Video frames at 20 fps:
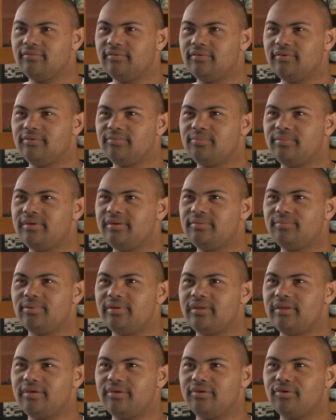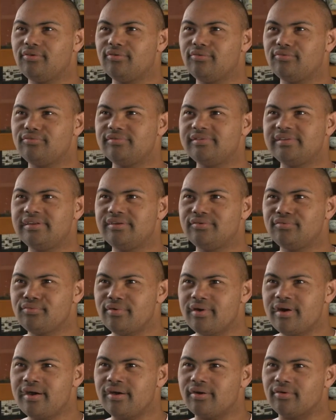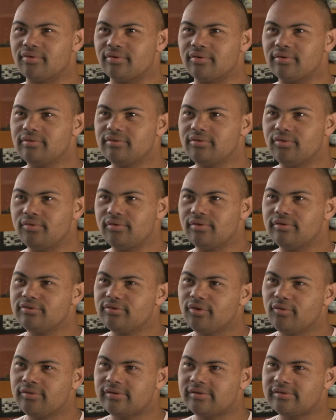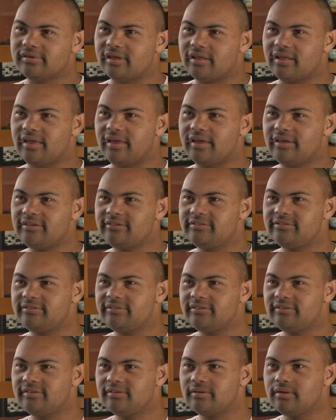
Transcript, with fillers: Well, me and Penny going really well doing the shopping and the list,